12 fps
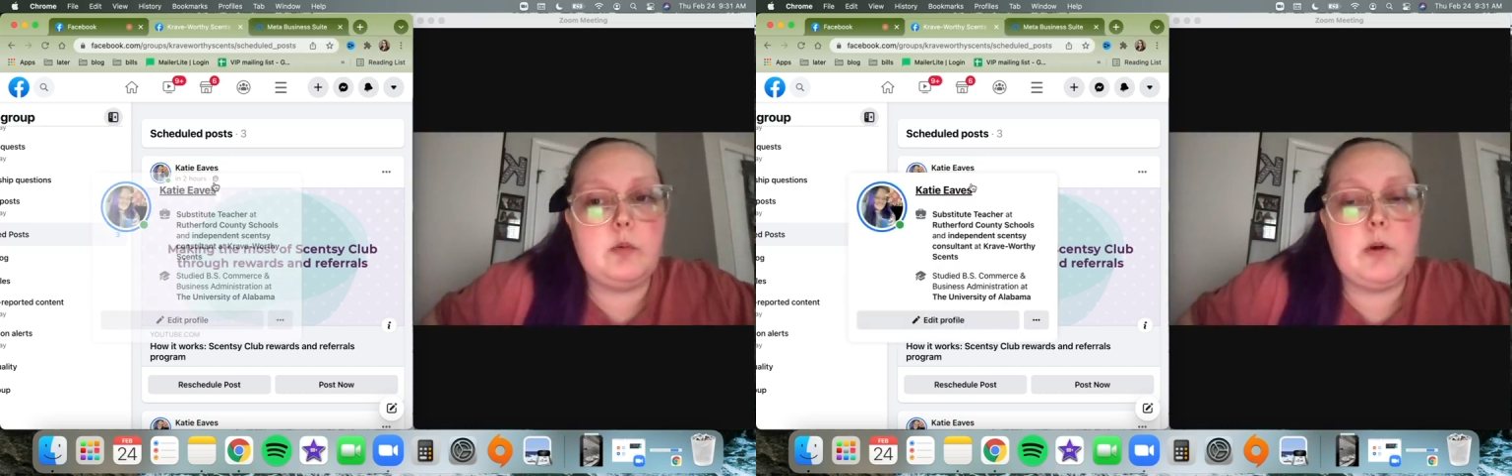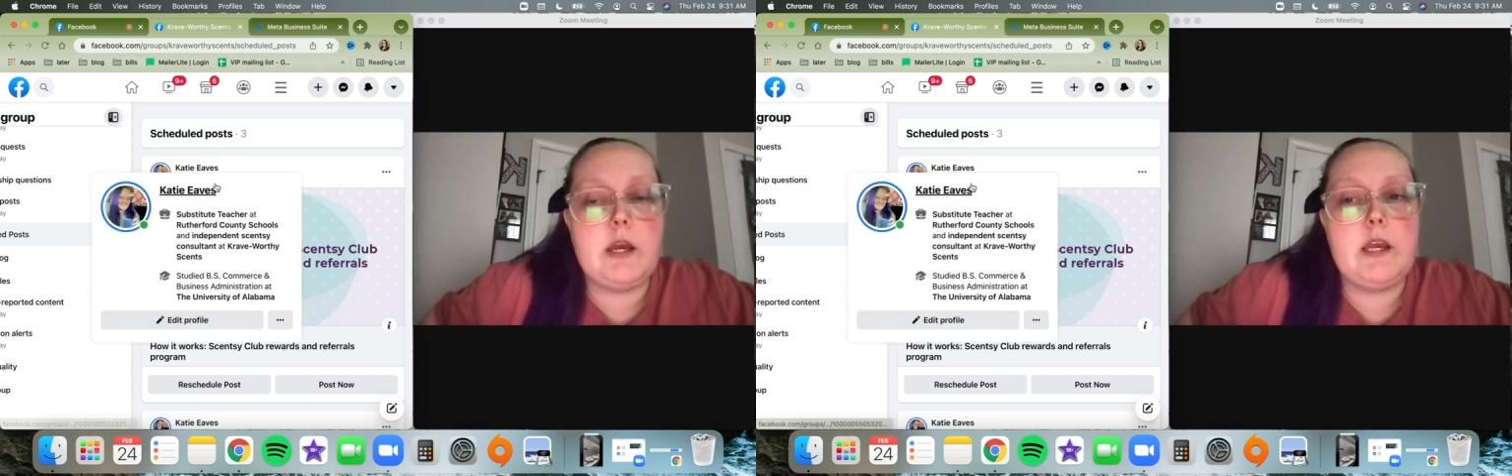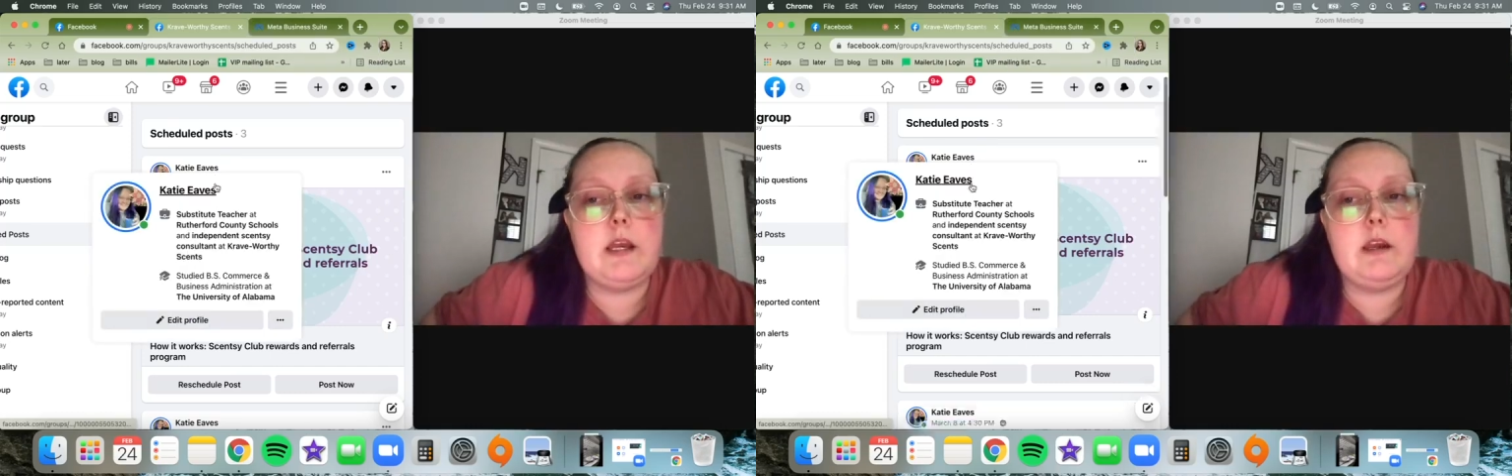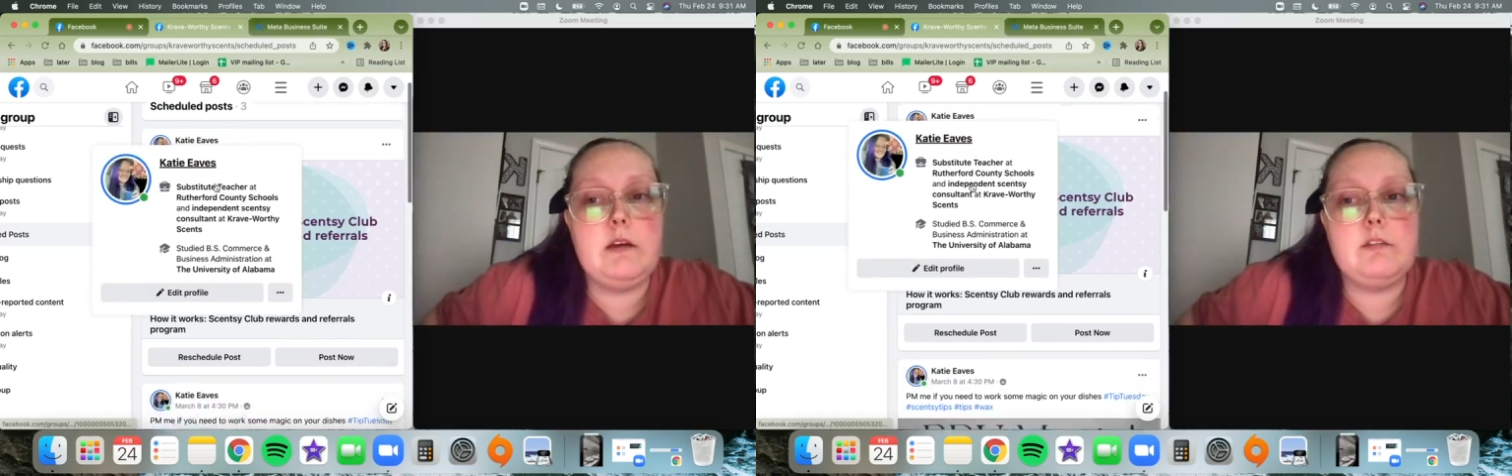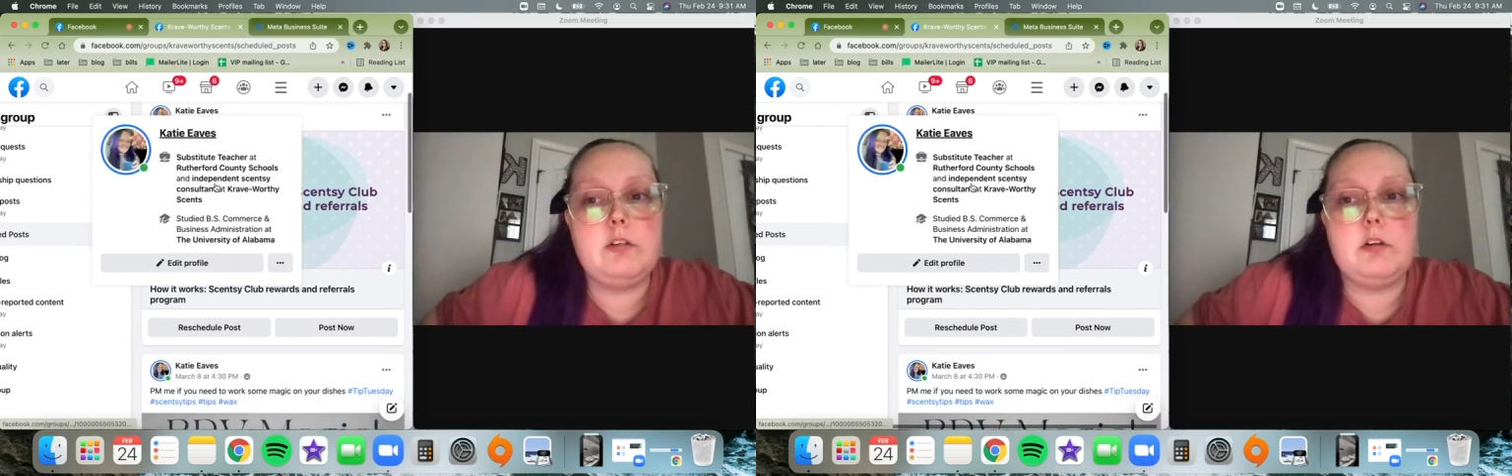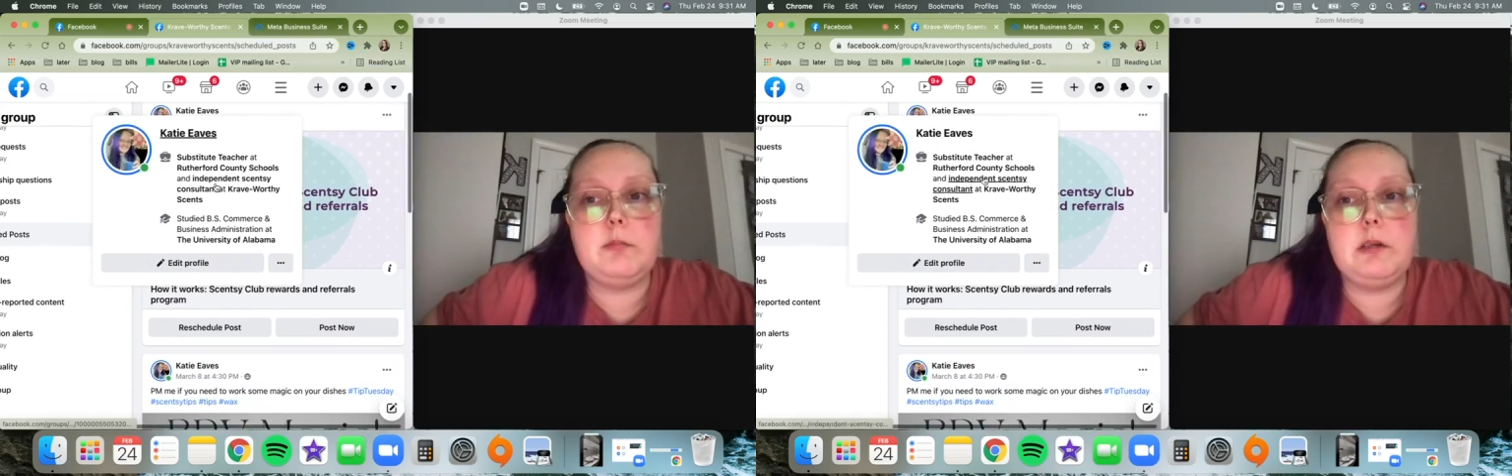way
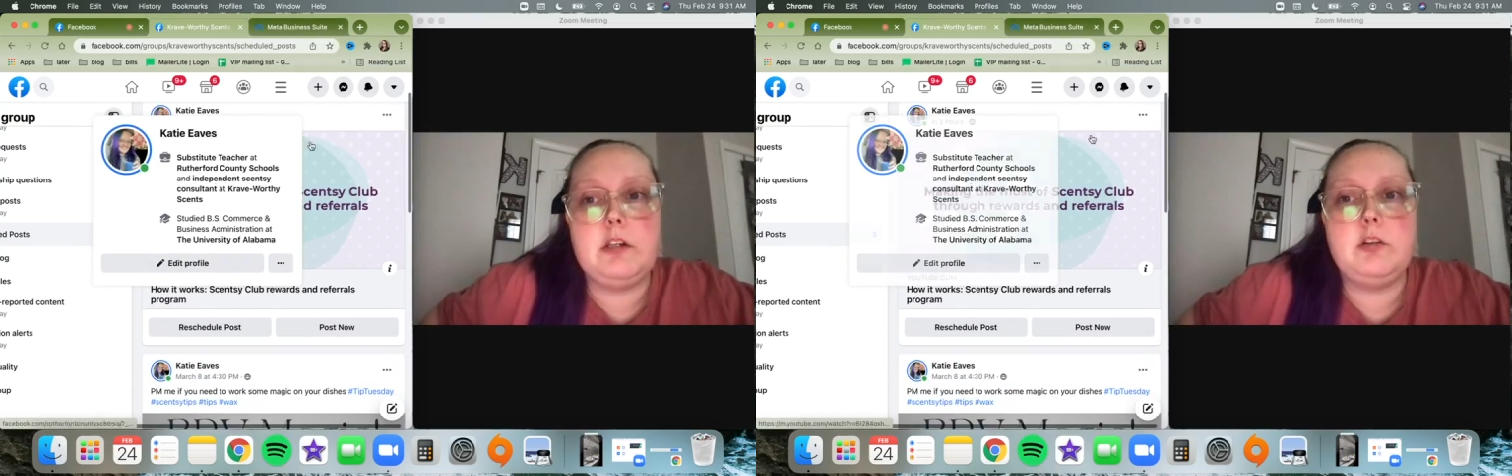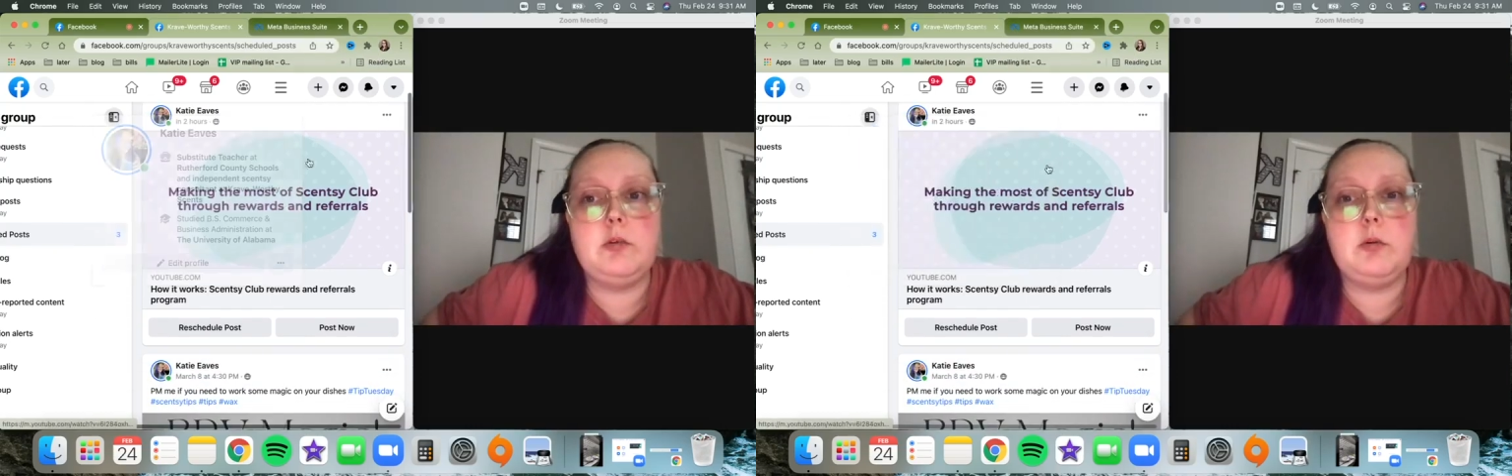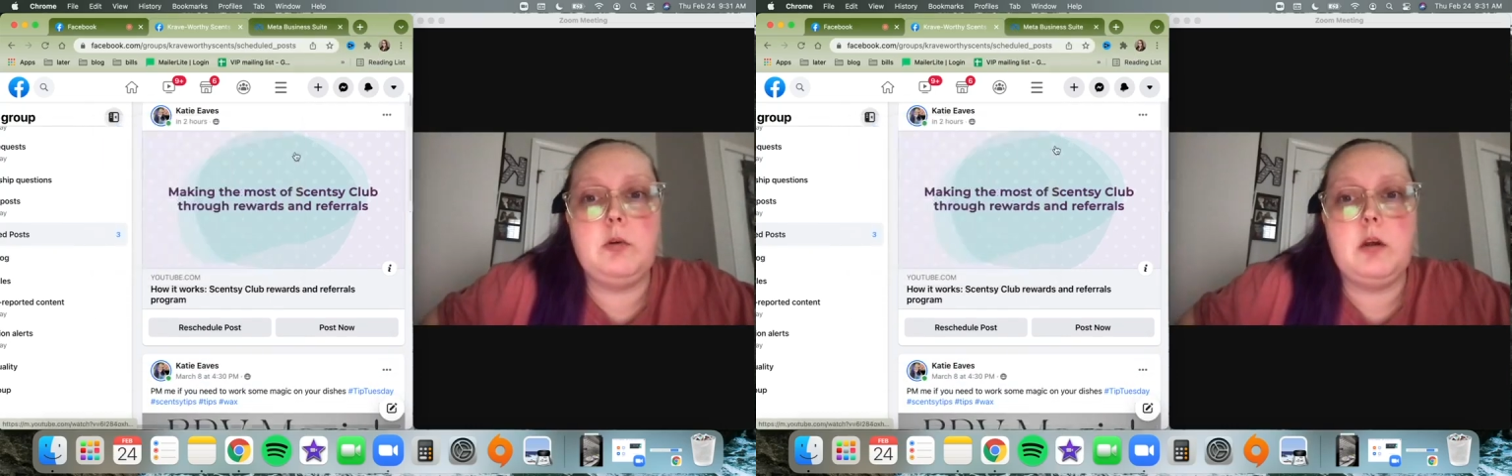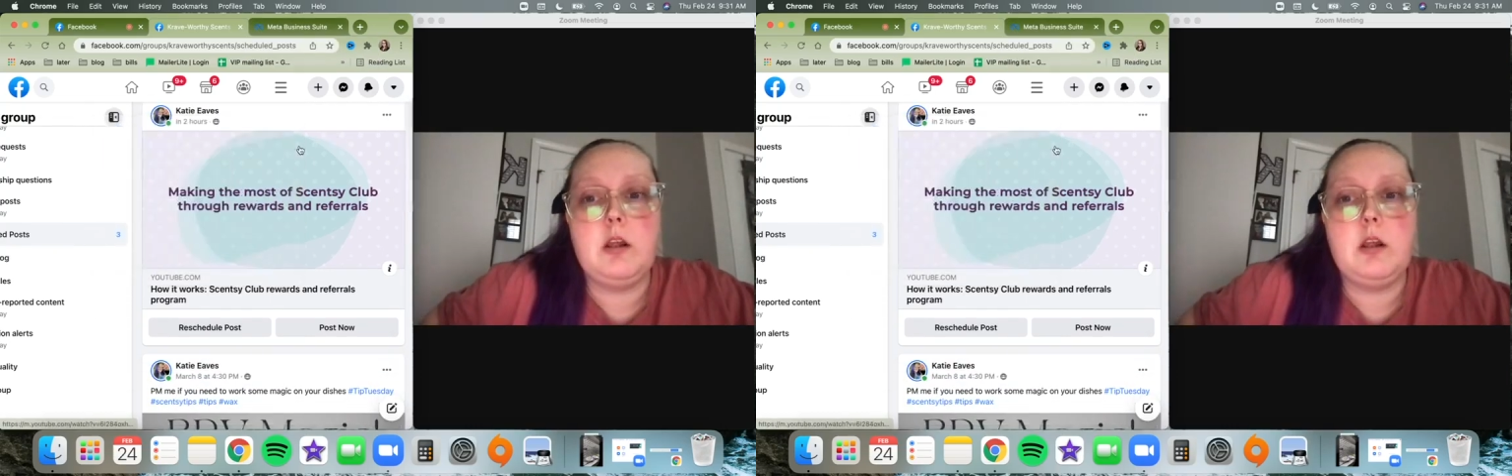for me to